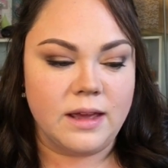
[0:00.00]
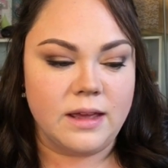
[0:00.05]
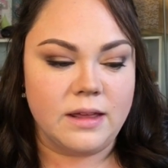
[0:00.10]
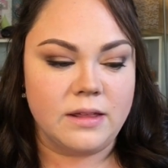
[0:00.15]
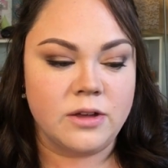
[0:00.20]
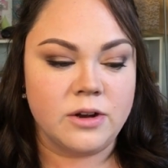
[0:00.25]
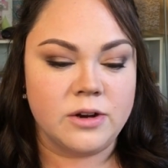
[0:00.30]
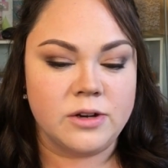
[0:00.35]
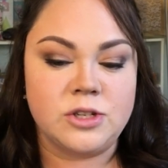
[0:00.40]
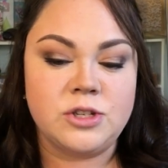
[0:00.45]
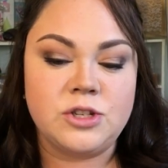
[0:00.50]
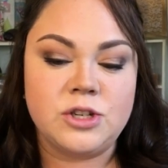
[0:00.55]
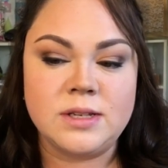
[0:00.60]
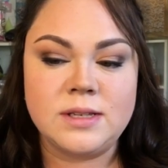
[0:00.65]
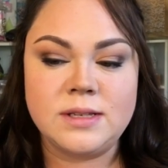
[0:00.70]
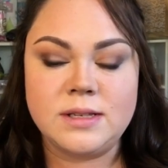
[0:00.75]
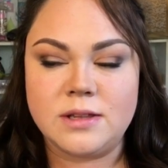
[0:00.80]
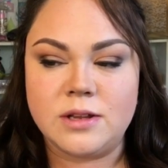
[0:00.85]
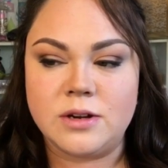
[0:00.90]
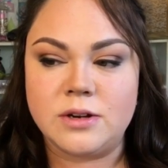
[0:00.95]
there's
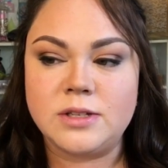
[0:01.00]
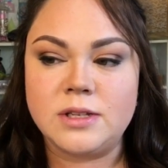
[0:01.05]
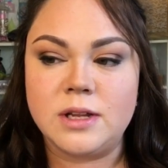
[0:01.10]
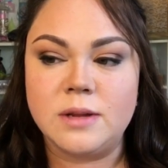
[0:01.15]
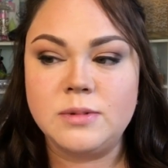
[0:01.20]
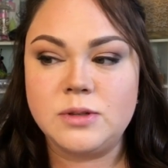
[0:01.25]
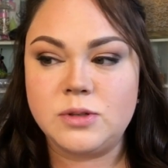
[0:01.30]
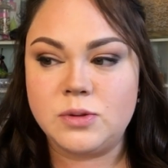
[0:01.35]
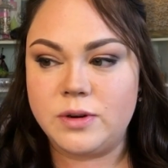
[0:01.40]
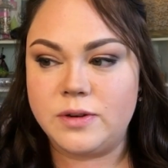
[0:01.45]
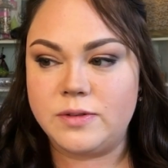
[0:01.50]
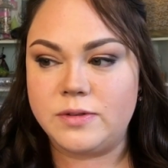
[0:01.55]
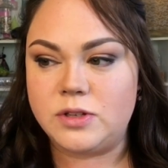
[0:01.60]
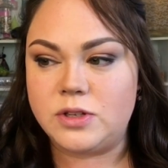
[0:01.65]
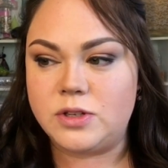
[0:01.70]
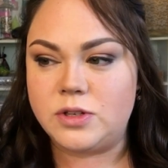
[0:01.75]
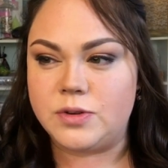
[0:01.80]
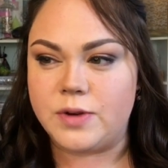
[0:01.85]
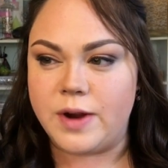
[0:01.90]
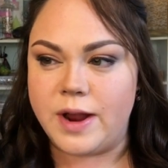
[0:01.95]
just there's some sort of
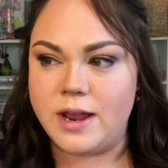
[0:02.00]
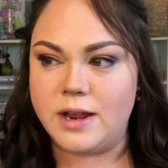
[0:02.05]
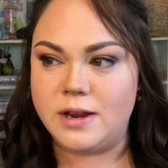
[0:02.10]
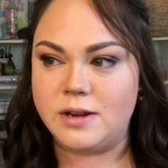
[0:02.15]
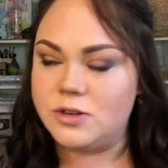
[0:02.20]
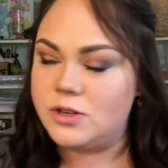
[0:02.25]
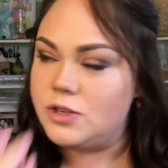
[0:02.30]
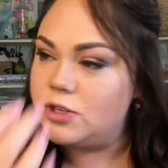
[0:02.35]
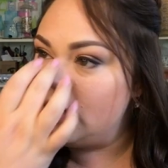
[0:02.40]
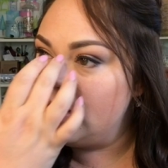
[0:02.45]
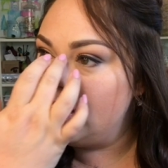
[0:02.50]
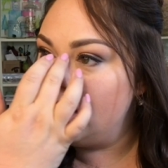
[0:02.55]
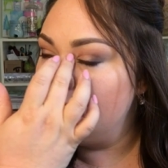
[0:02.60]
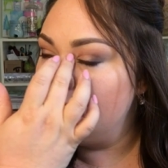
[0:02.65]
strange